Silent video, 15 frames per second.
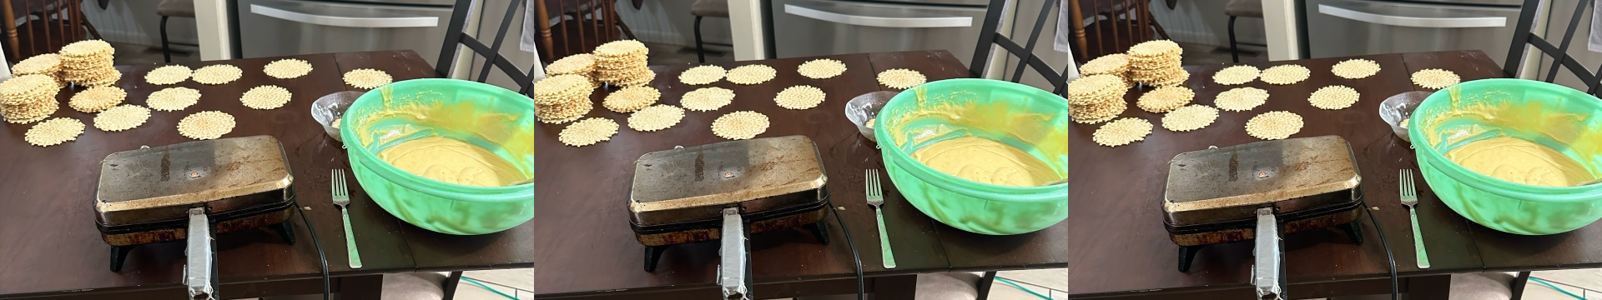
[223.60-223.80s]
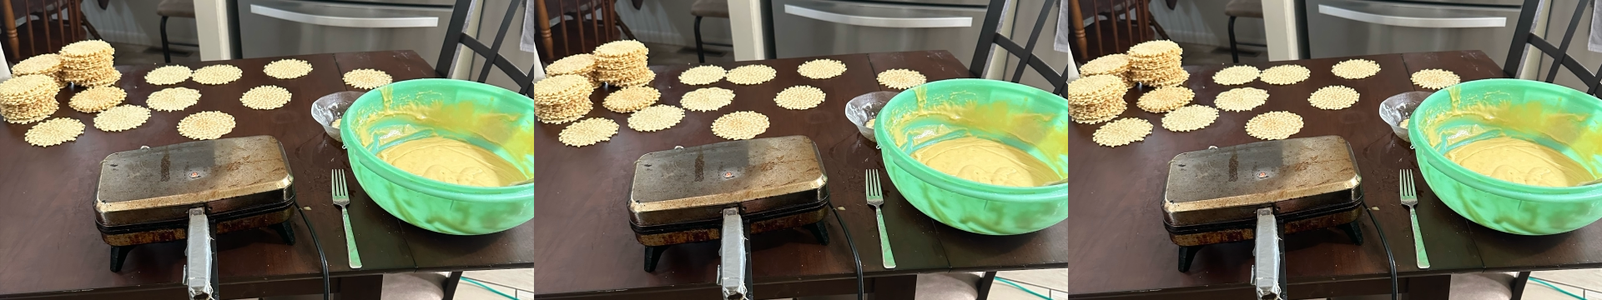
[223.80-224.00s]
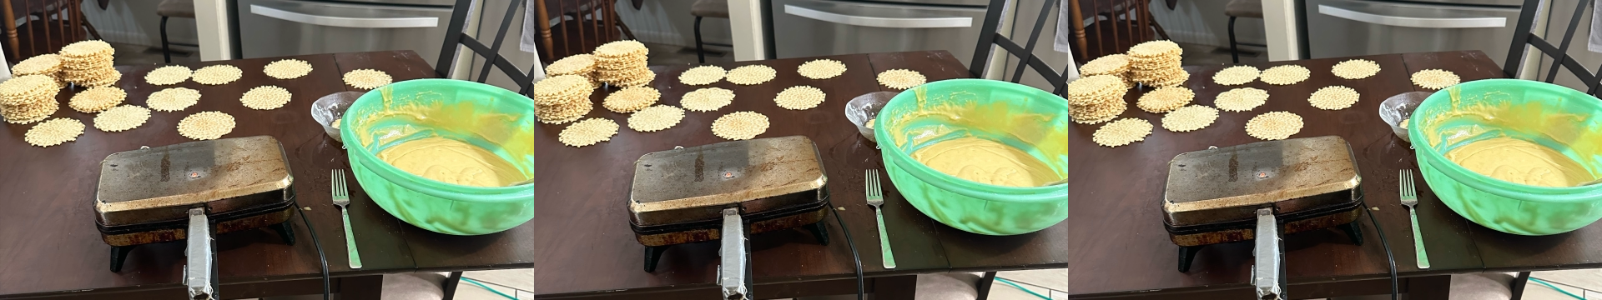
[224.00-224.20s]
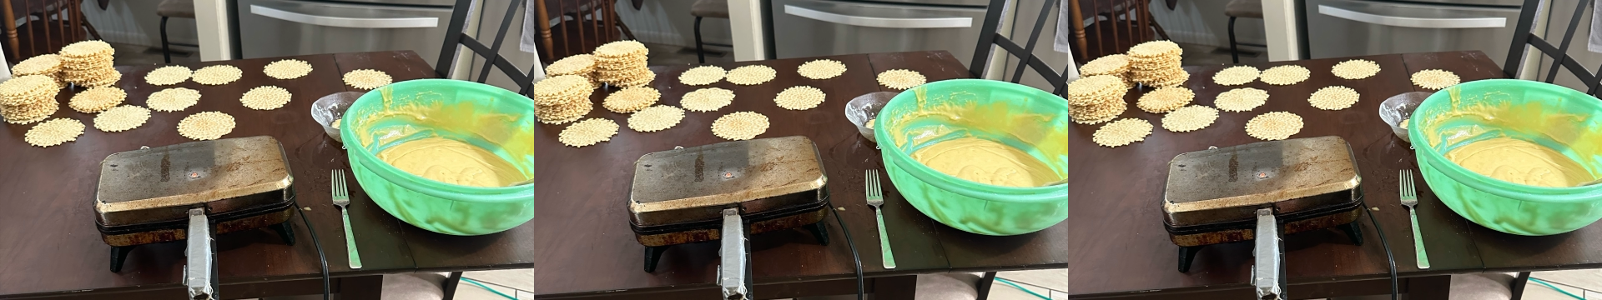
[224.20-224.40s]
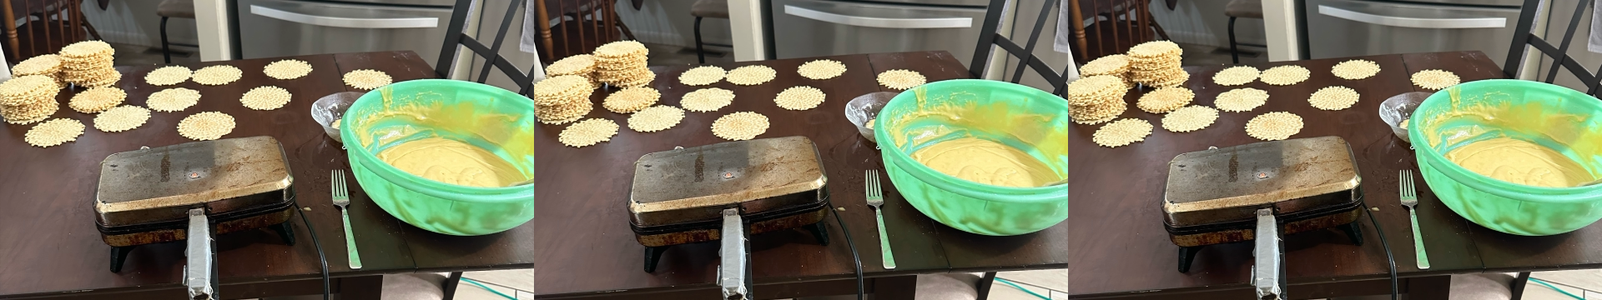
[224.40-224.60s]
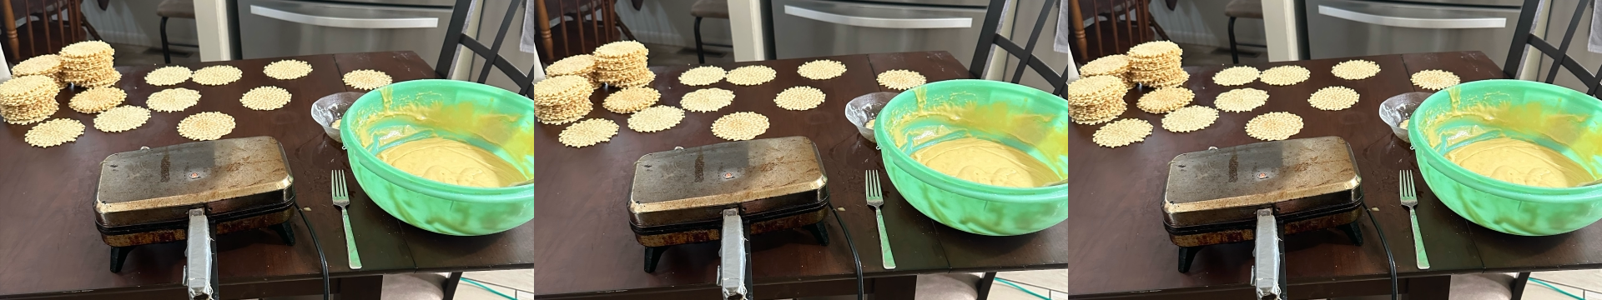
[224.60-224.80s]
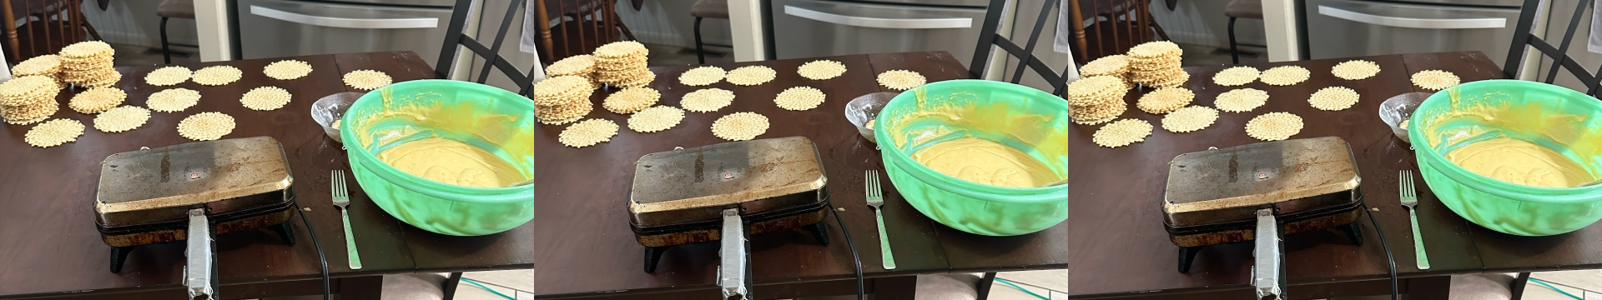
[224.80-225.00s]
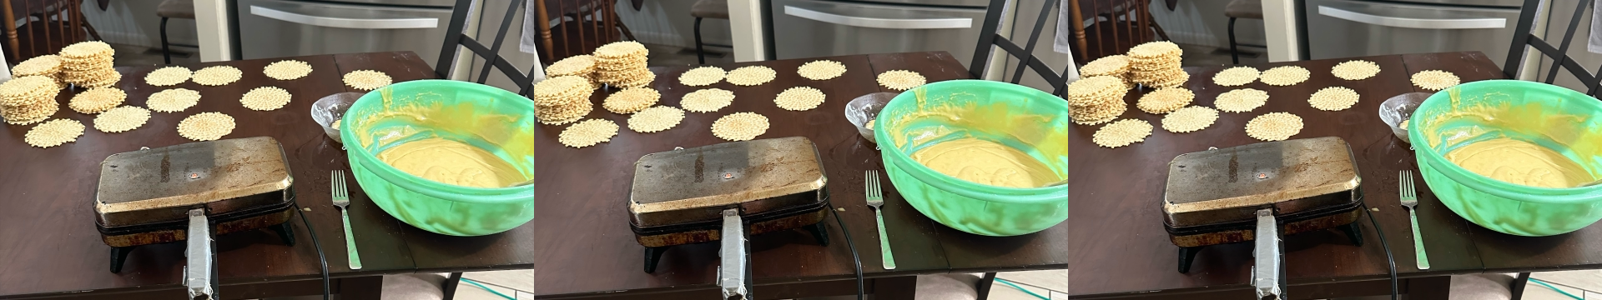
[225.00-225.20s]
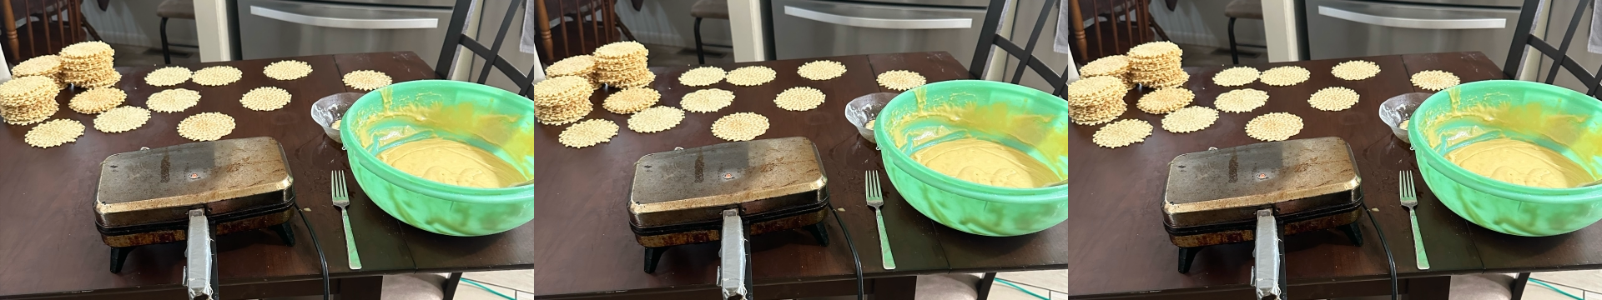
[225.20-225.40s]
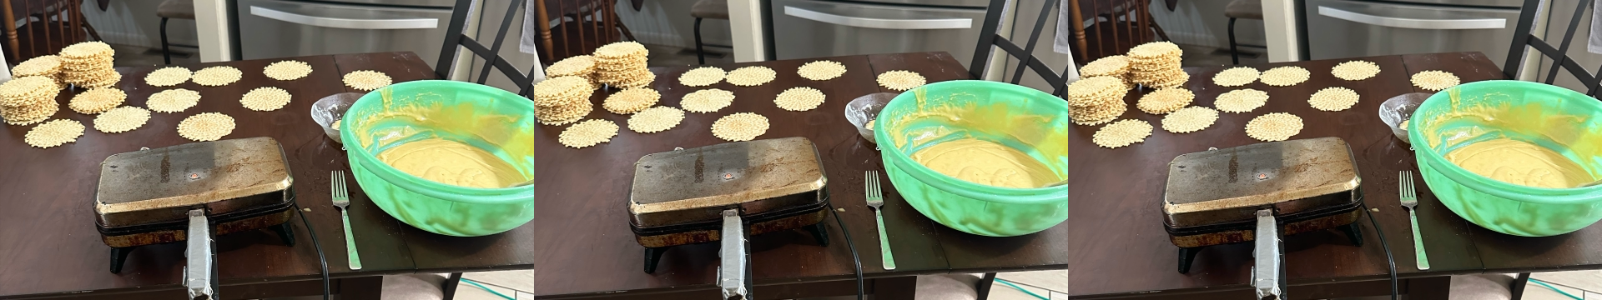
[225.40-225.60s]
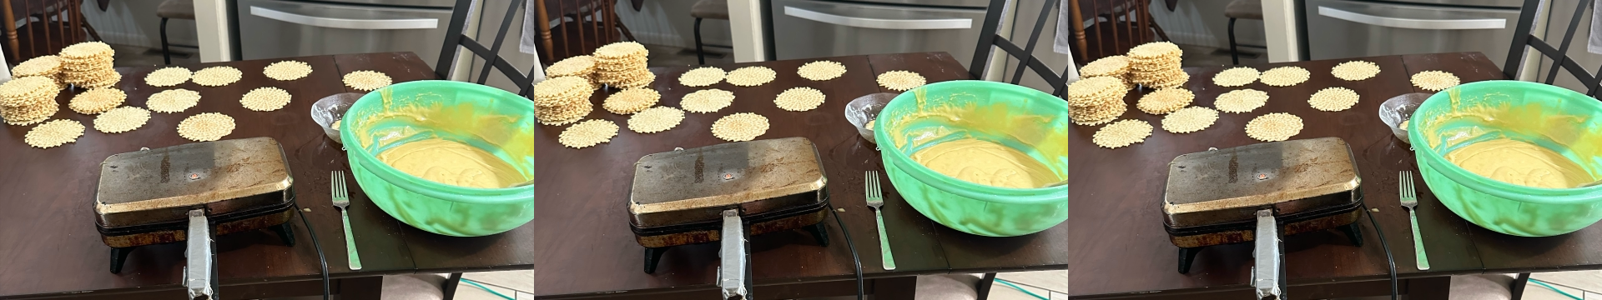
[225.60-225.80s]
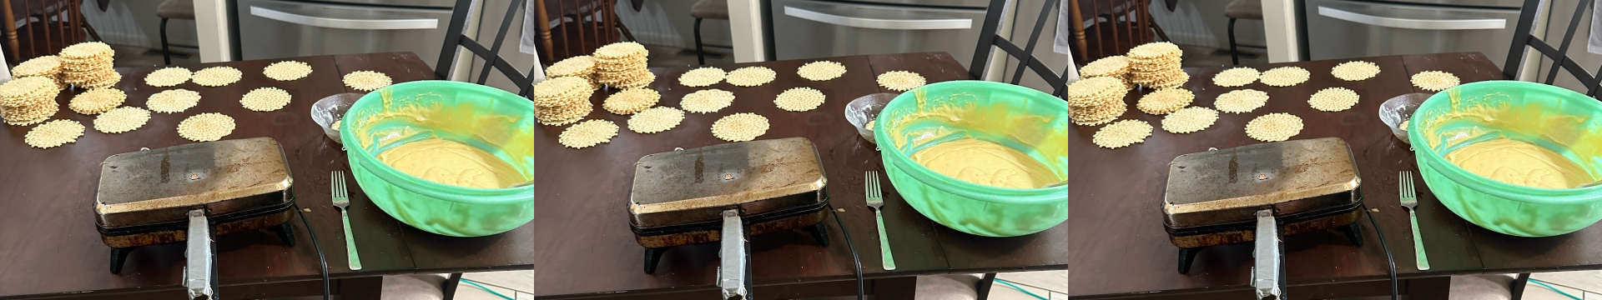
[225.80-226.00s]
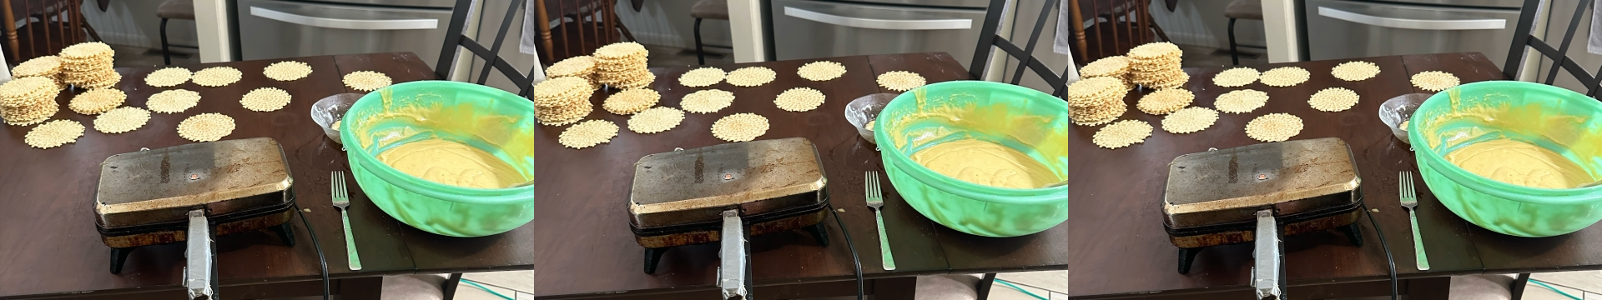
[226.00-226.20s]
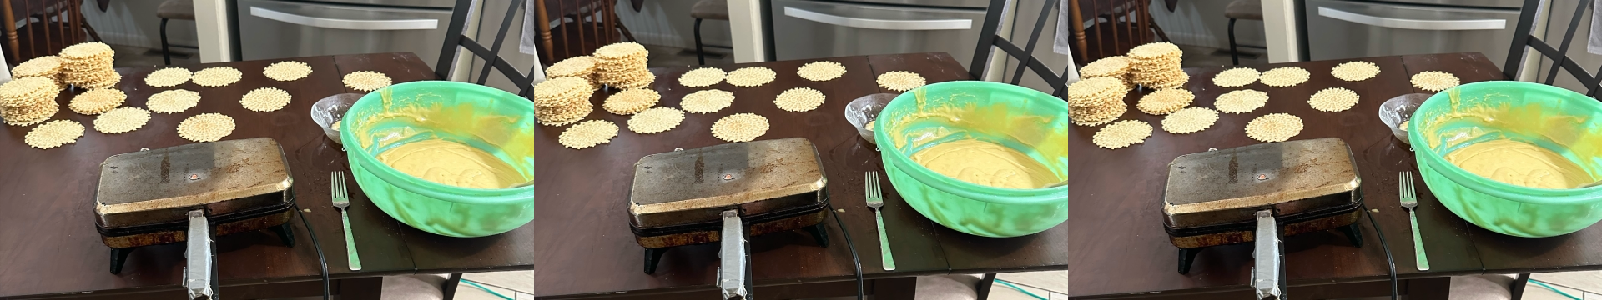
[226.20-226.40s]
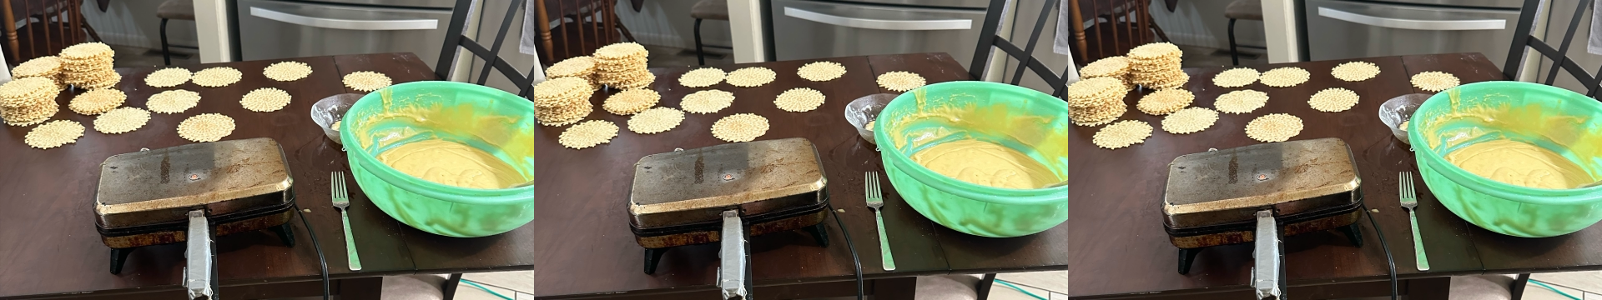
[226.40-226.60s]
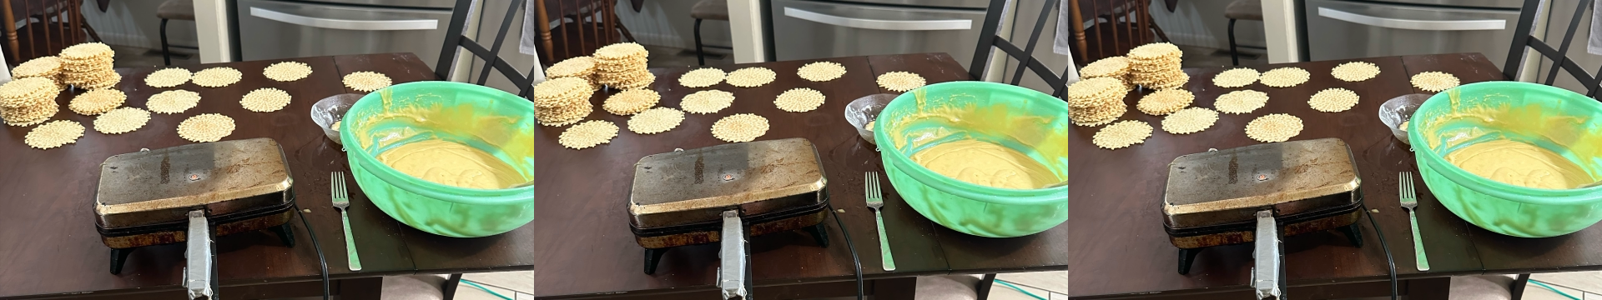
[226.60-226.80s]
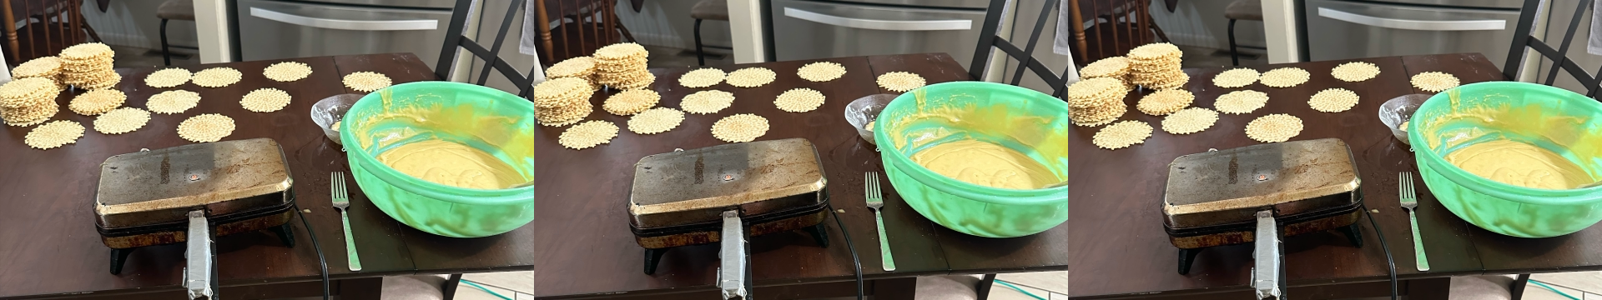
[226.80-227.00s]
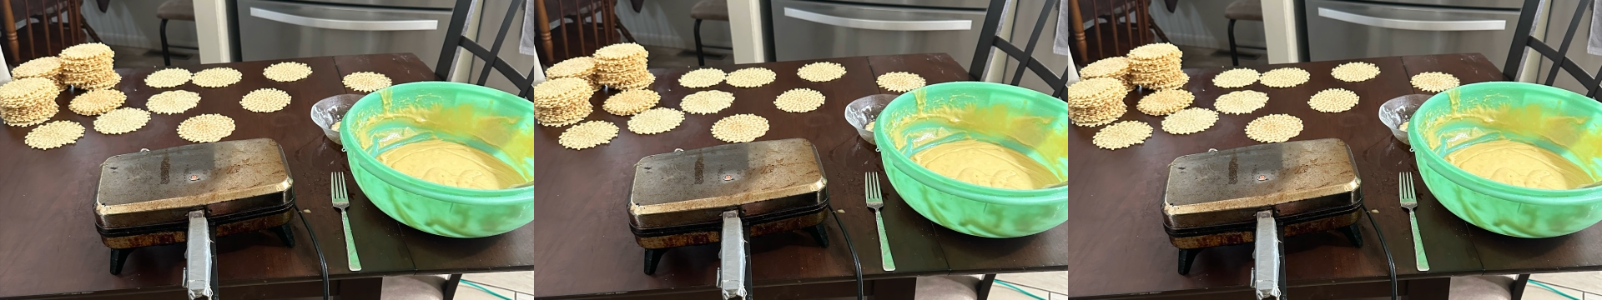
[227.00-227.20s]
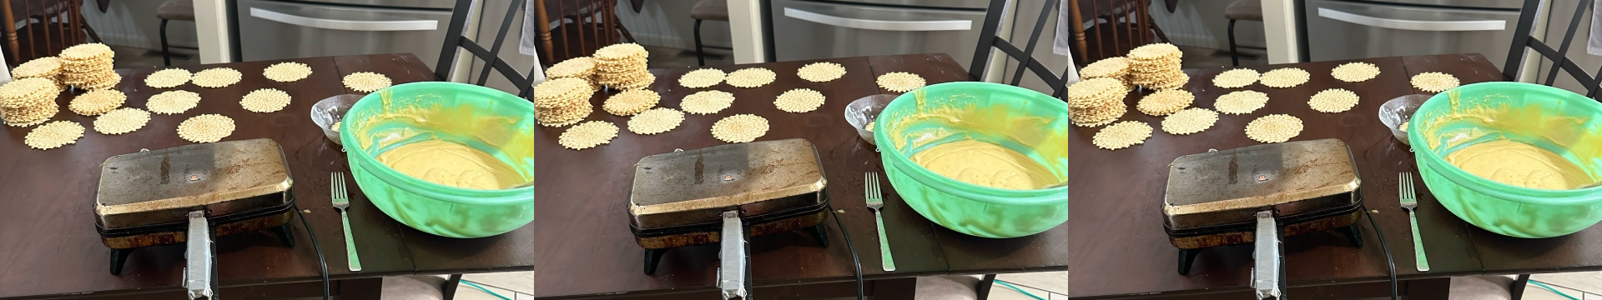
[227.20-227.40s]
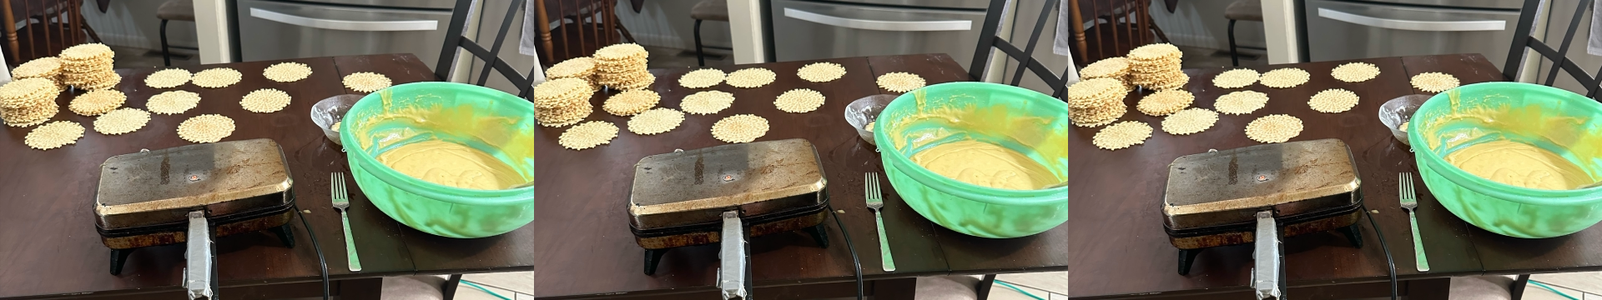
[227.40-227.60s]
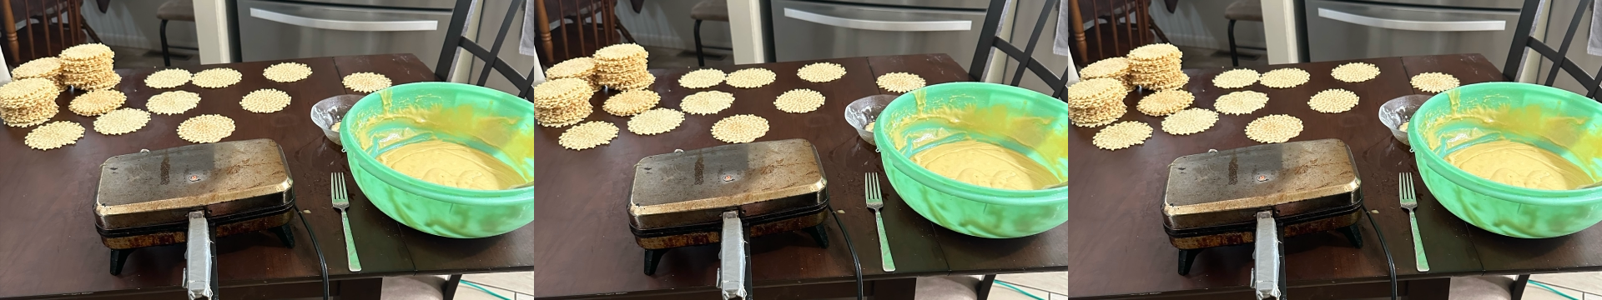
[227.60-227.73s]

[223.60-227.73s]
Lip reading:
[unreadable: no face in view]